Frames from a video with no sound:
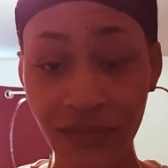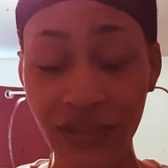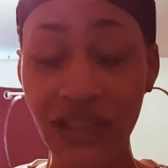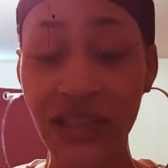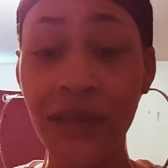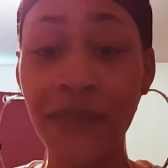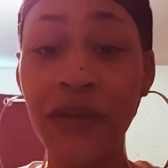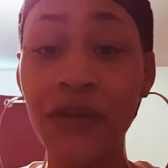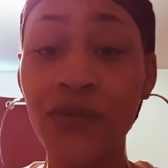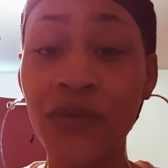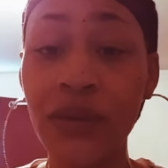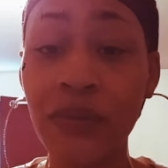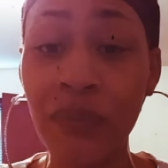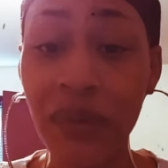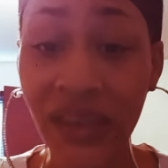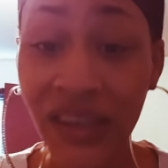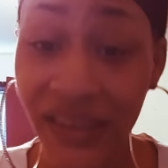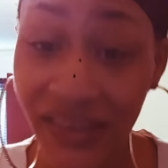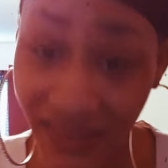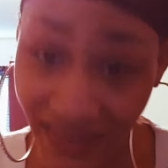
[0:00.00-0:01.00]
Let me
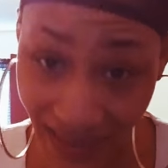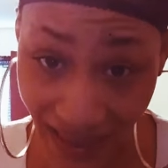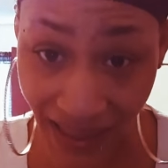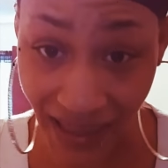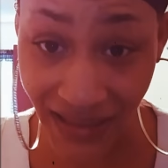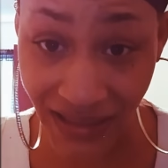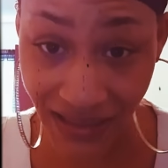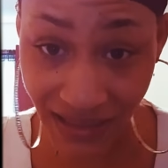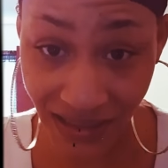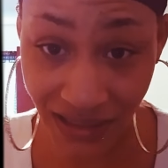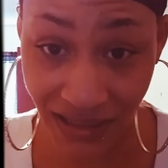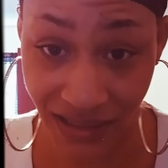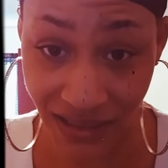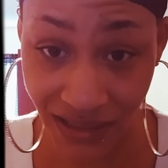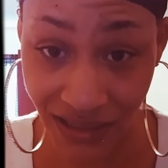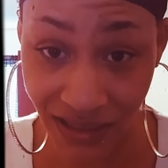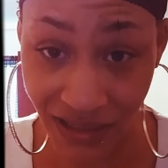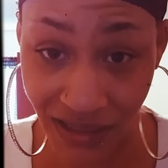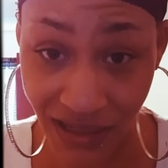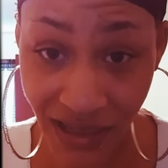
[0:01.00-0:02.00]
repeat that.
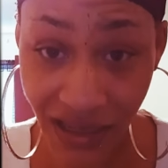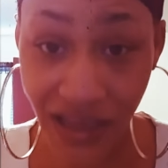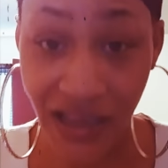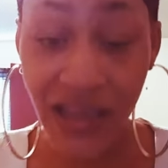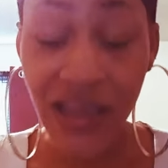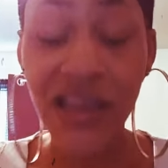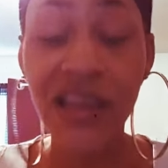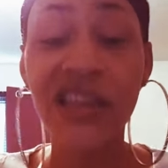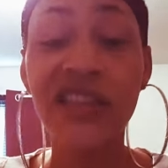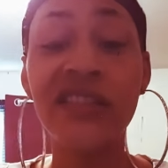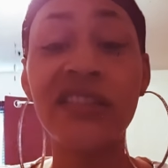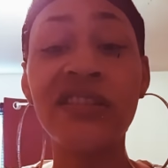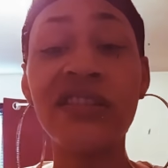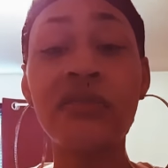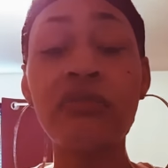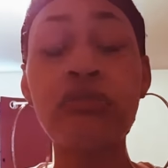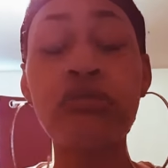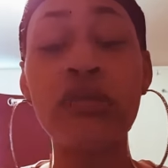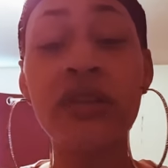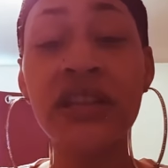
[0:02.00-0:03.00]
The
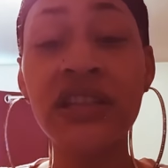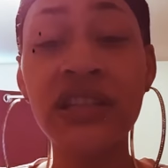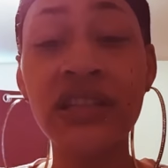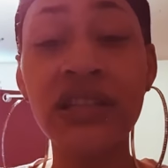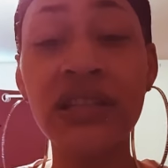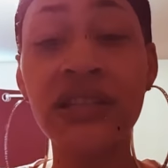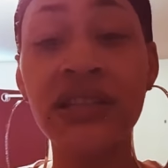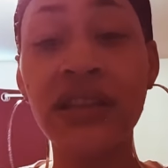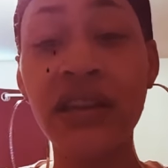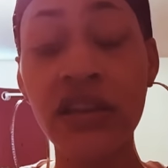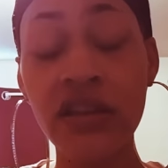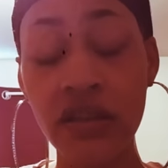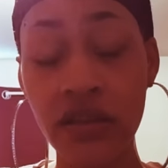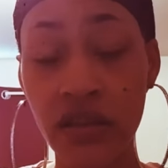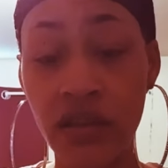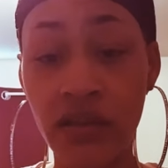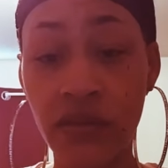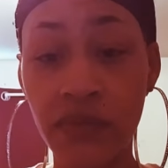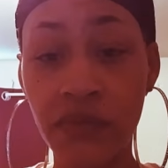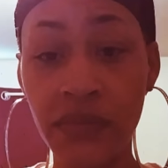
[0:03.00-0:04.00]
depression
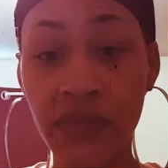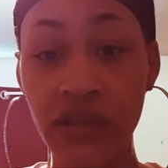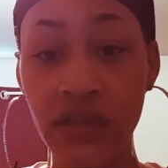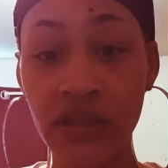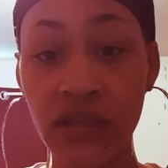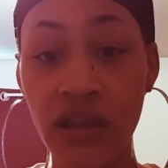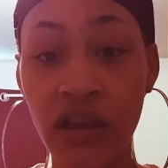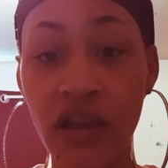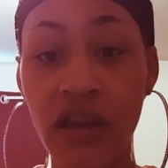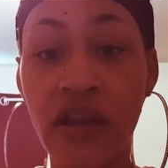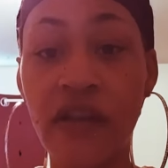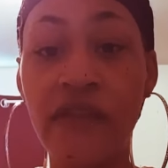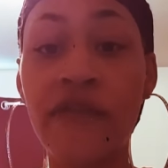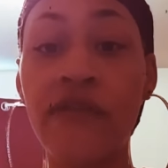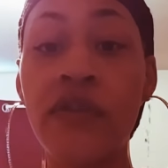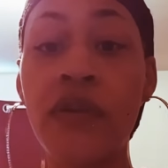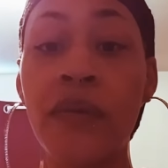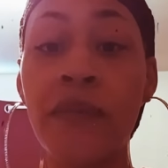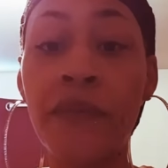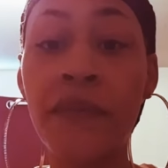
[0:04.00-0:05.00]
comes
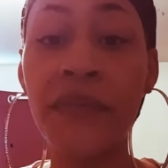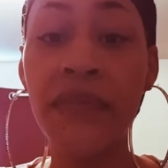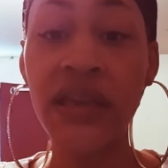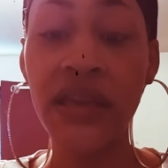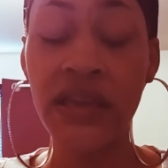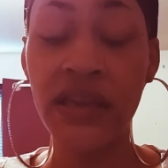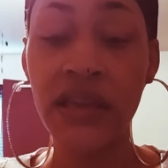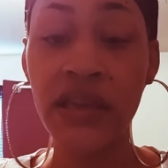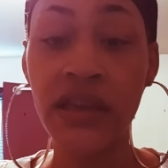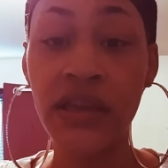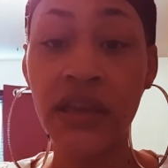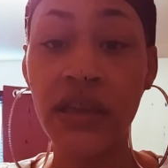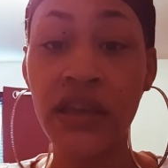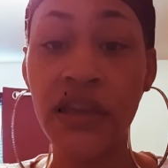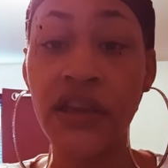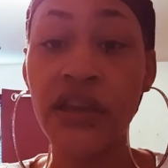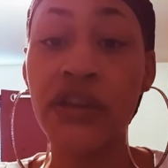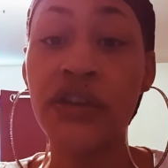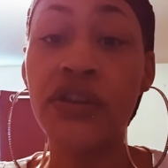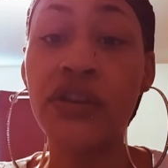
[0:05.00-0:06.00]
from me
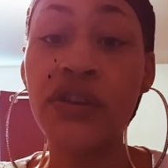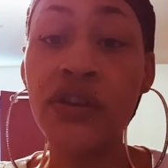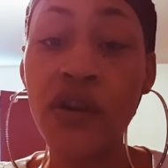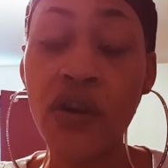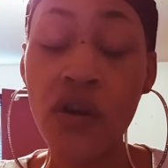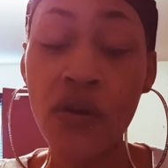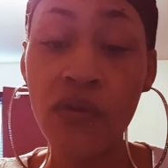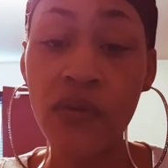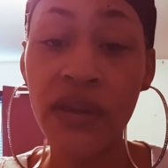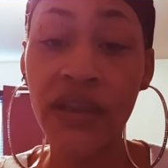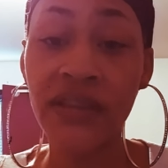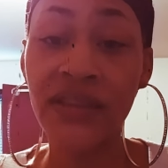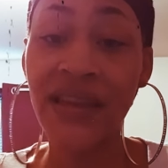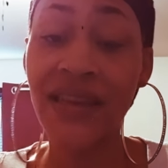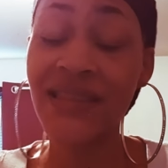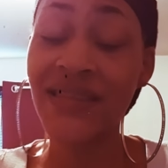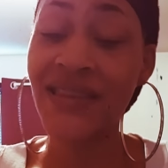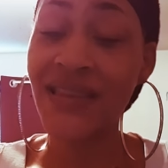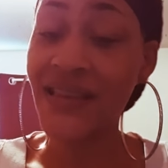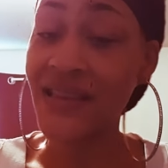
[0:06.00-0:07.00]
knowing
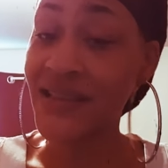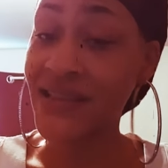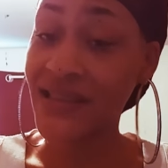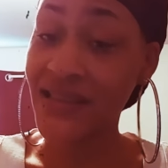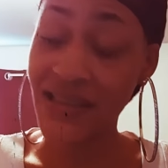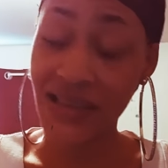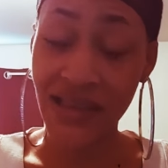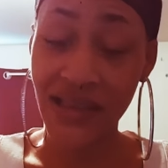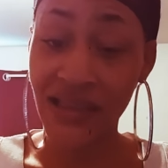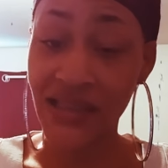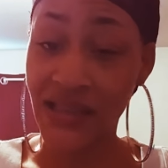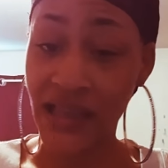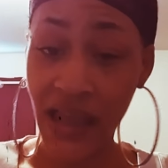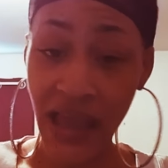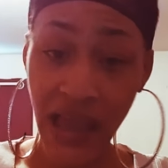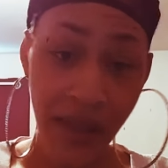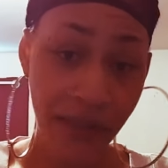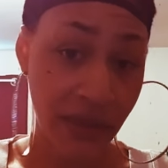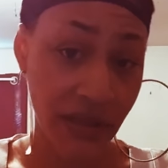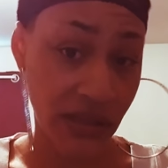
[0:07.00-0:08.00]
that these things
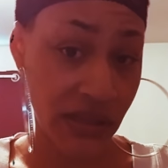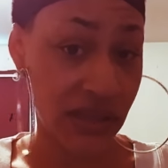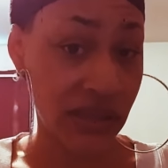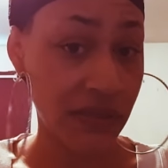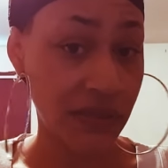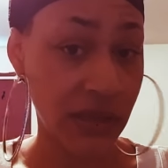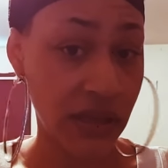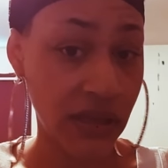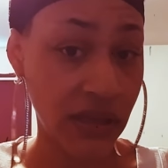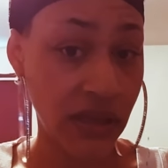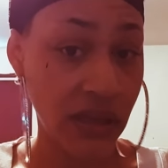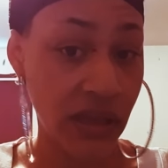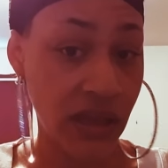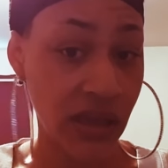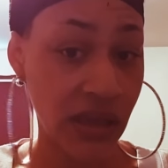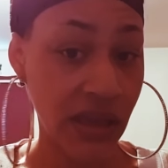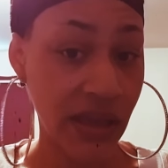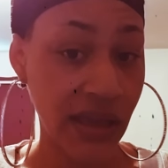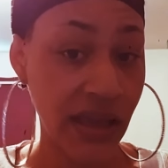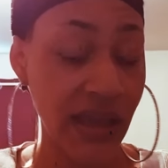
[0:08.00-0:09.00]
happened to me
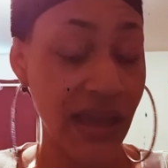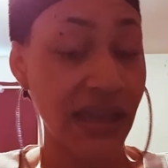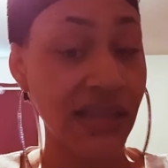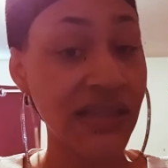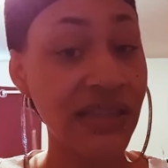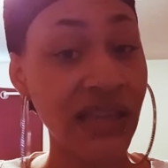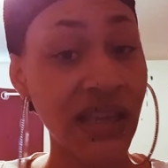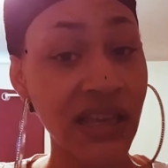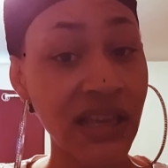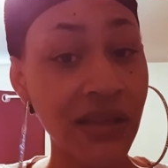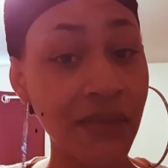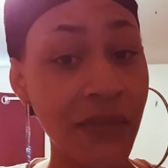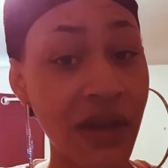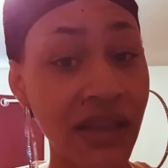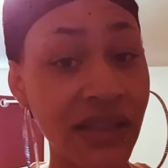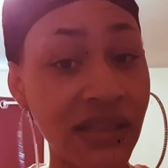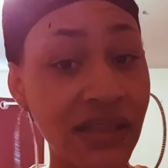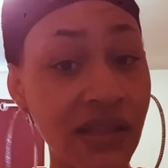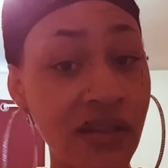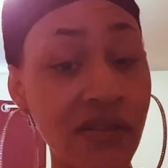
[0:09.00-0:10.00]
and telling
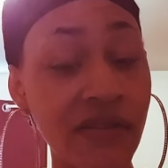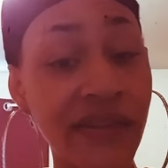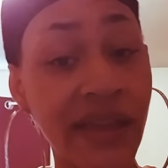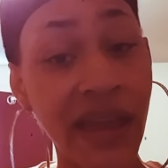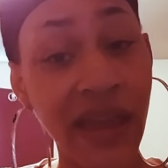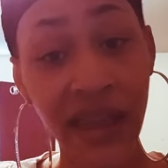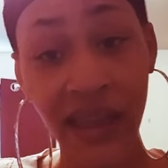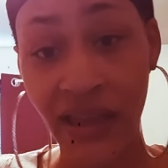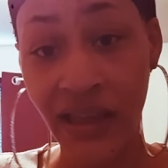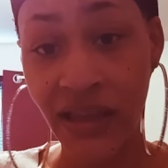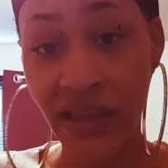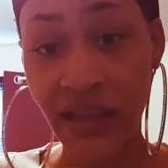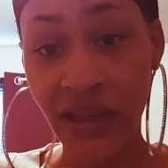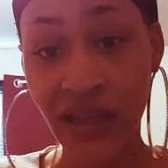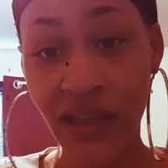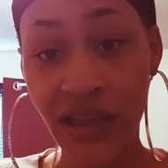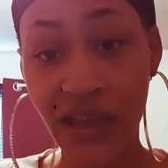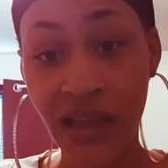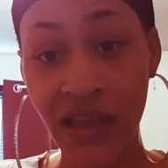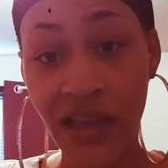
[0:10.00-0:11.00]
myself, hey,
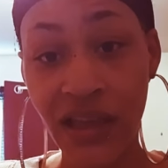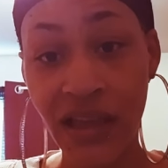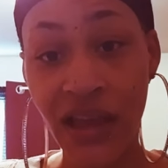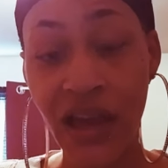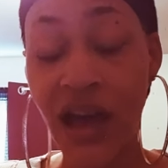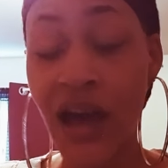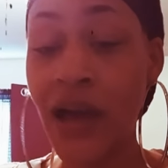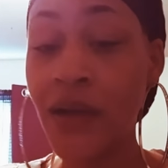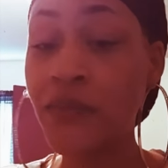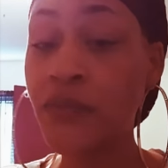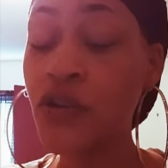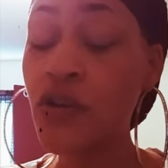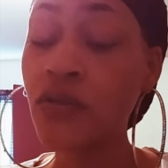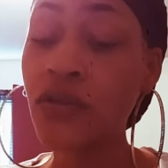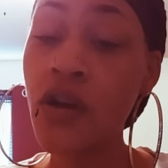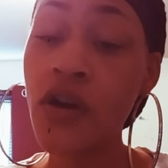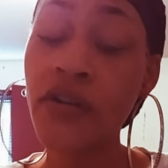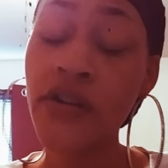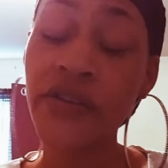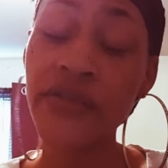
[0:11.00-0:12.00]
I'm no
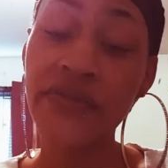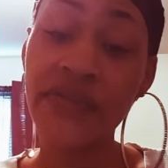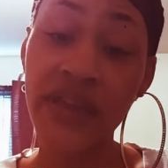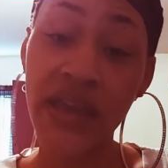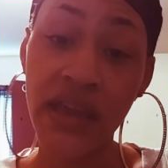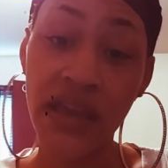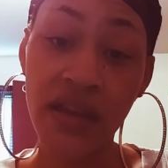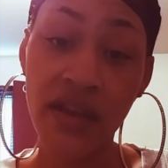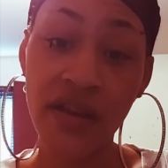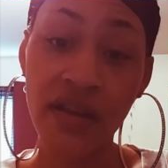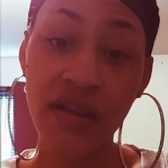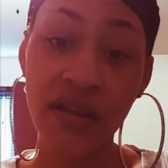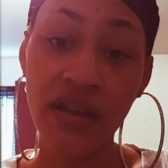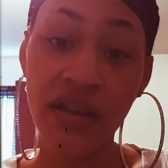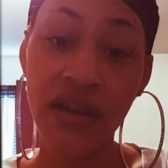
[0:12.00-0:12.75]
longer there.